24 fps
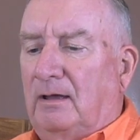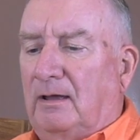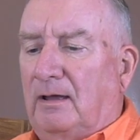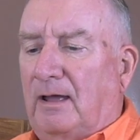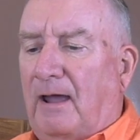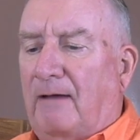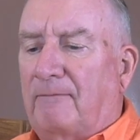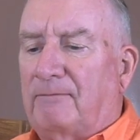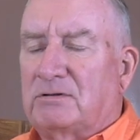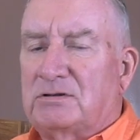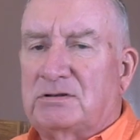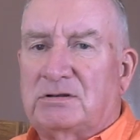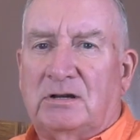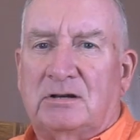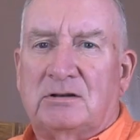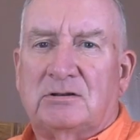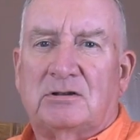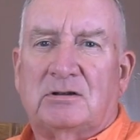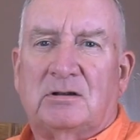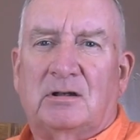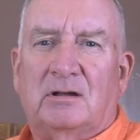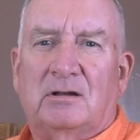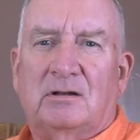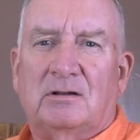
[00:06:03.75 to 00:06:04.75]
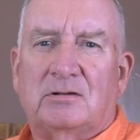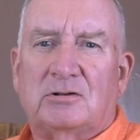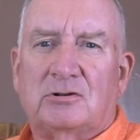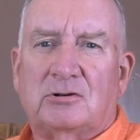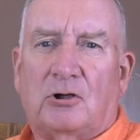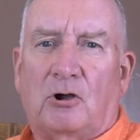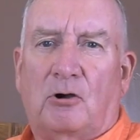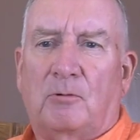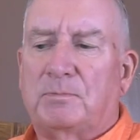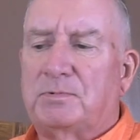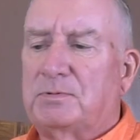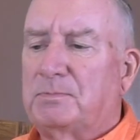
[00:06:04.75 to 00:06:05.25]
Ever since
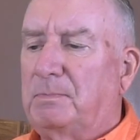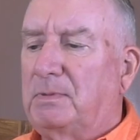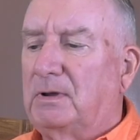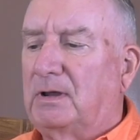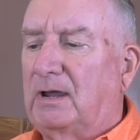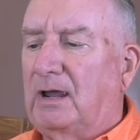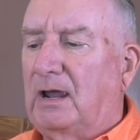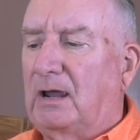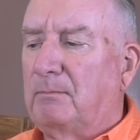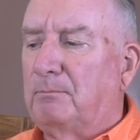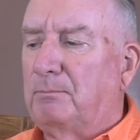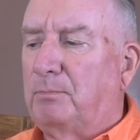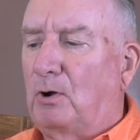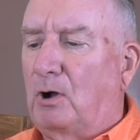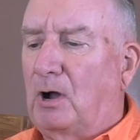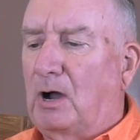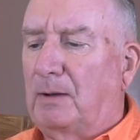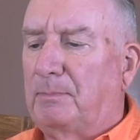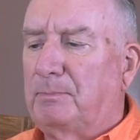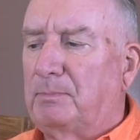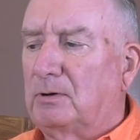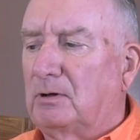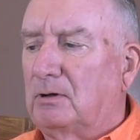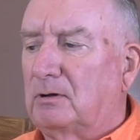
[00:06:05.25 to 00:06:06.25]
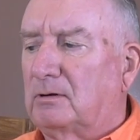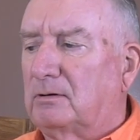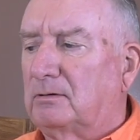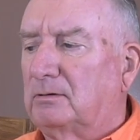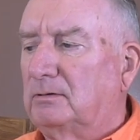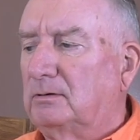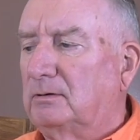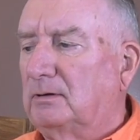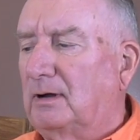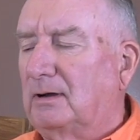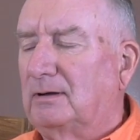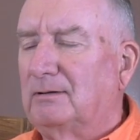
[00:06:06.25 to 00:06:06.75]
scopes became popular,
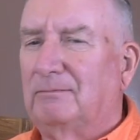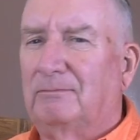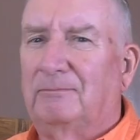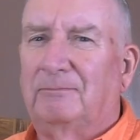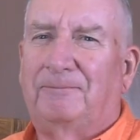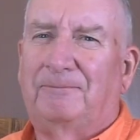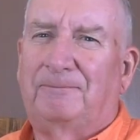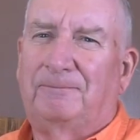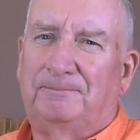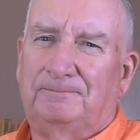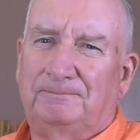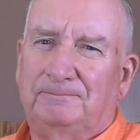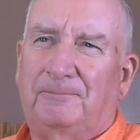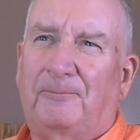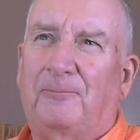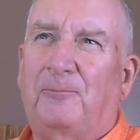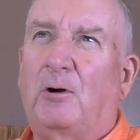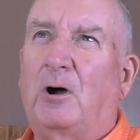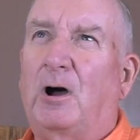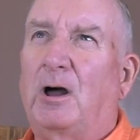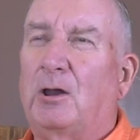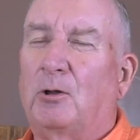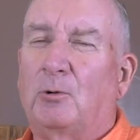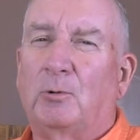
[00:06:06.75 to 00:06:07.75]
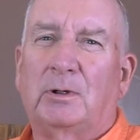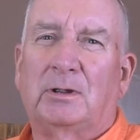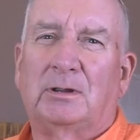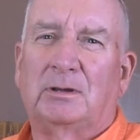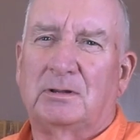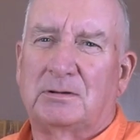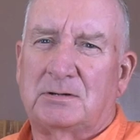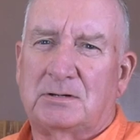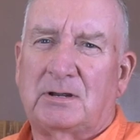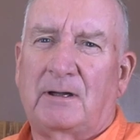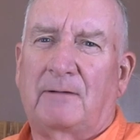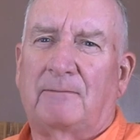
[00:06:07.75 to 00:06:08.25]
uh, following
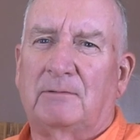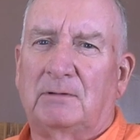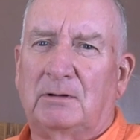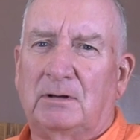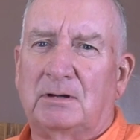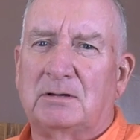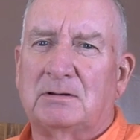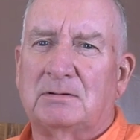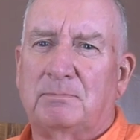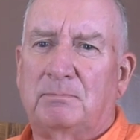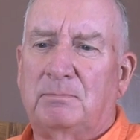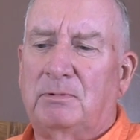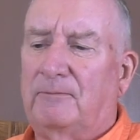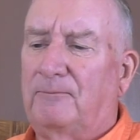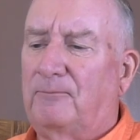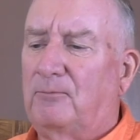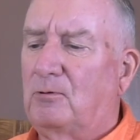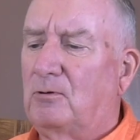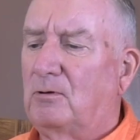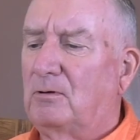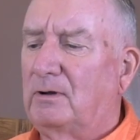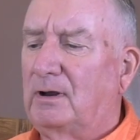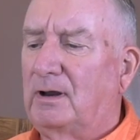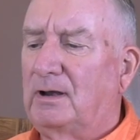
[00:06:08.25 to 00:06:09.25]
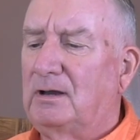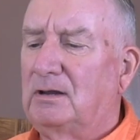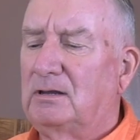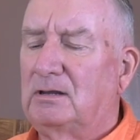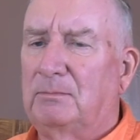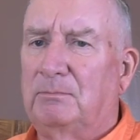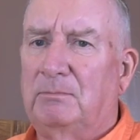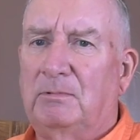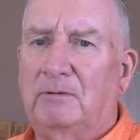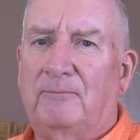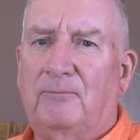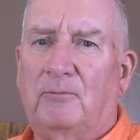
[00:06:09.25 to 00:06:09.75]
the 70s, before
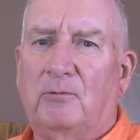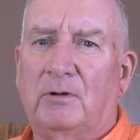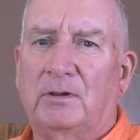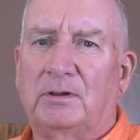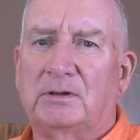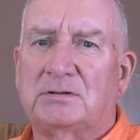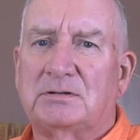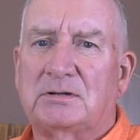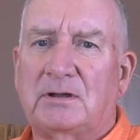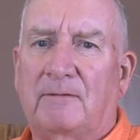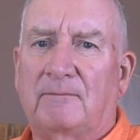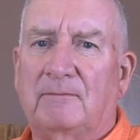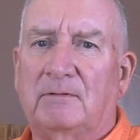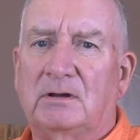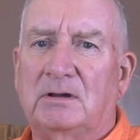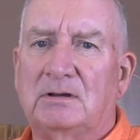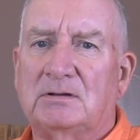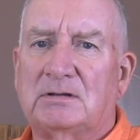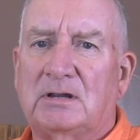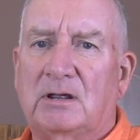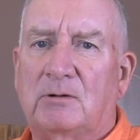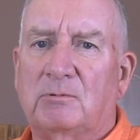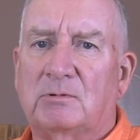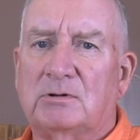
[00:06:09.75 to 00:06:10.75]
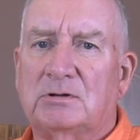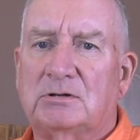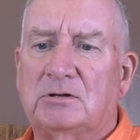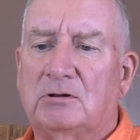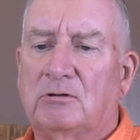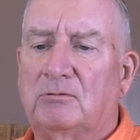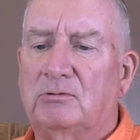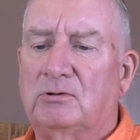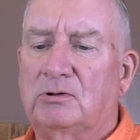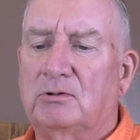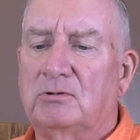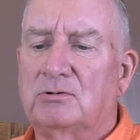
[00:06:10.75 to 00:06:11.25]
anything before the 70s, they were
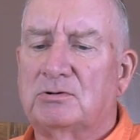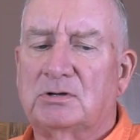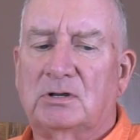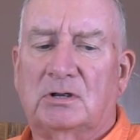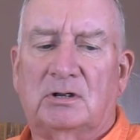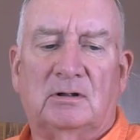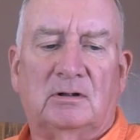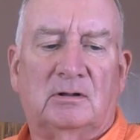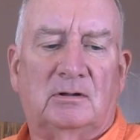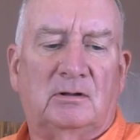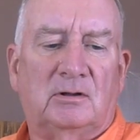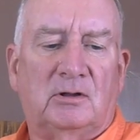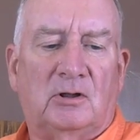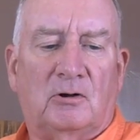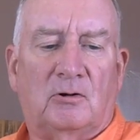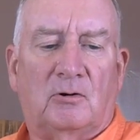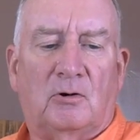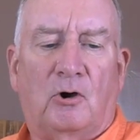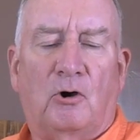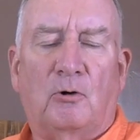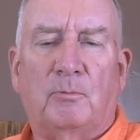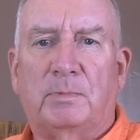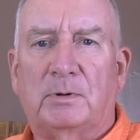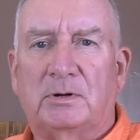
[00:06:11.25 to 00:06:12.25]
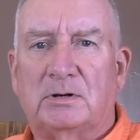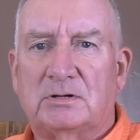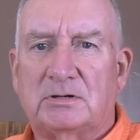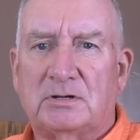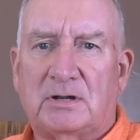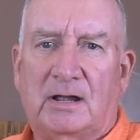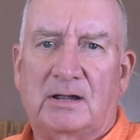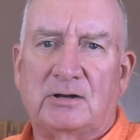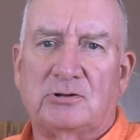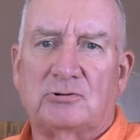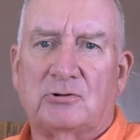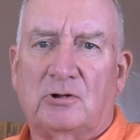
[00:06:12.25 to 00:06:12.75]
still using you know open
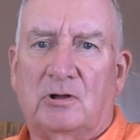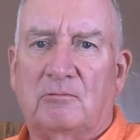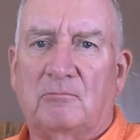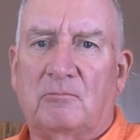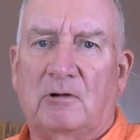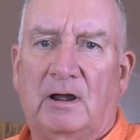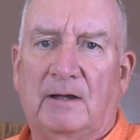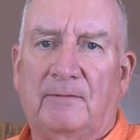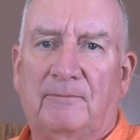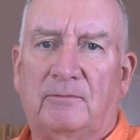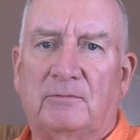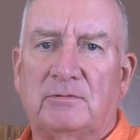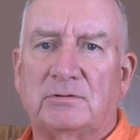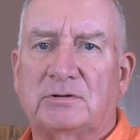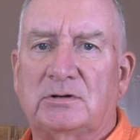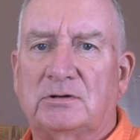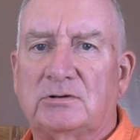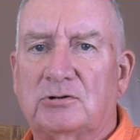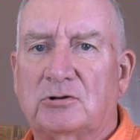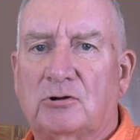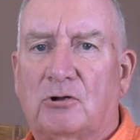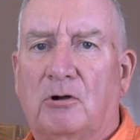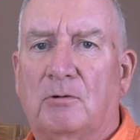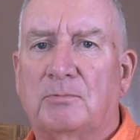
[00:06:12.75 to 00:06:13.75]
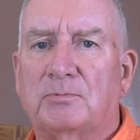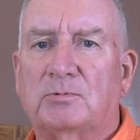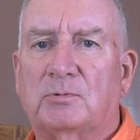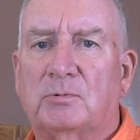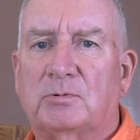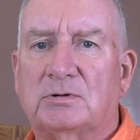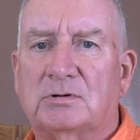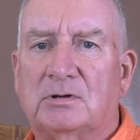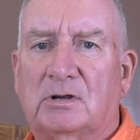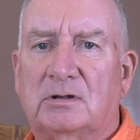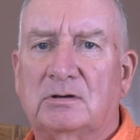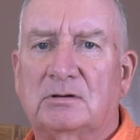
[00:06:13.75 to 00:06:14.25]
sights on rifles, and scopes
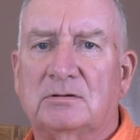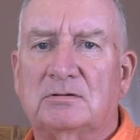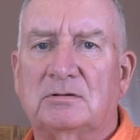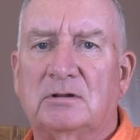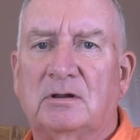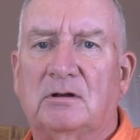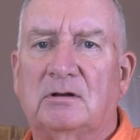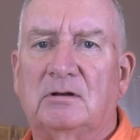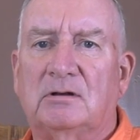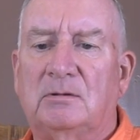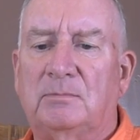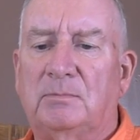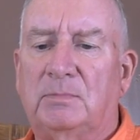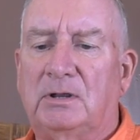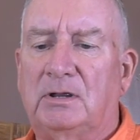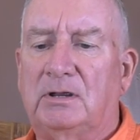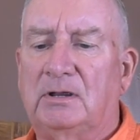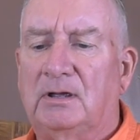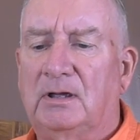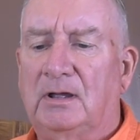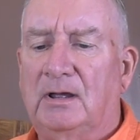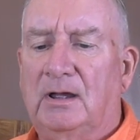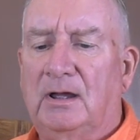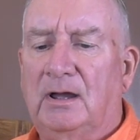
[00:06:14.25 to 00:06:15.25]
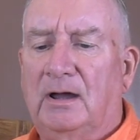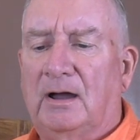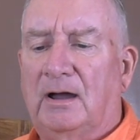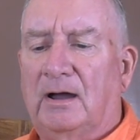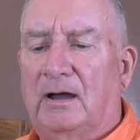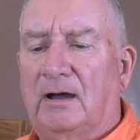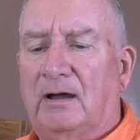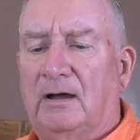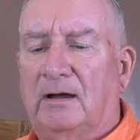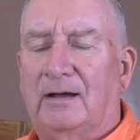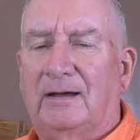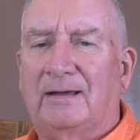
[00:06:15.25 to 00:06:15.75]
was considered to be
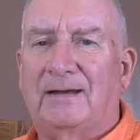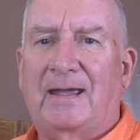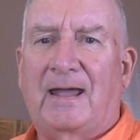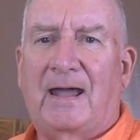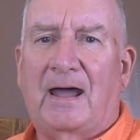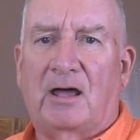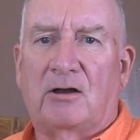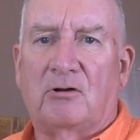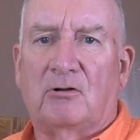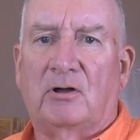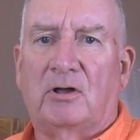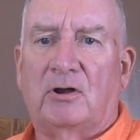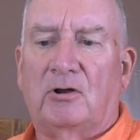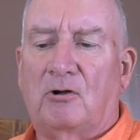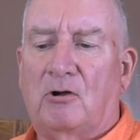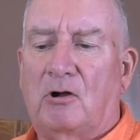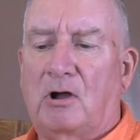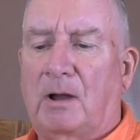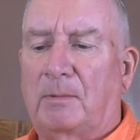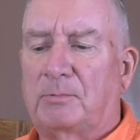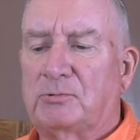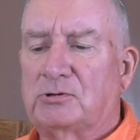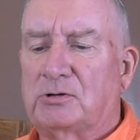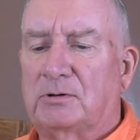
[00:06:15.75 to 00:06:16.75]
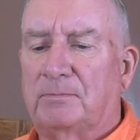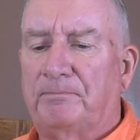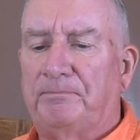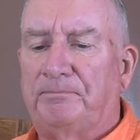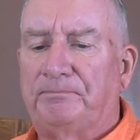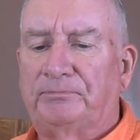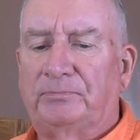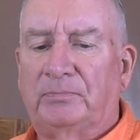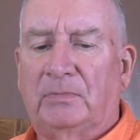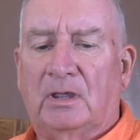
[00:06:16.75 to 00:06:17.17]
uh, an add-on option.